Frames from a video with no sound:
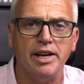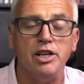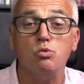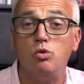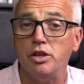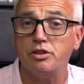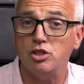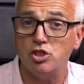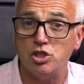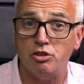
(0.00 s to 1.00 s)
and is worth
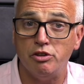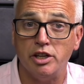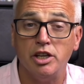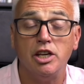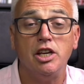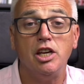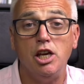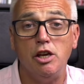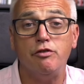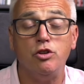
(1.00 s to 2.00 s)
considering
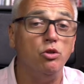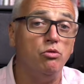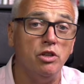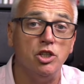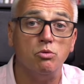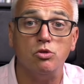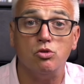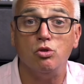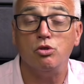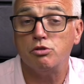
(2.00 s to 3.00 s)
if you need to
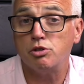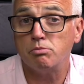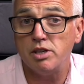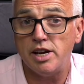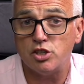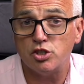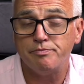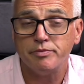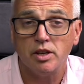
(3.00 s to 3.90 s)
withdraw some cash.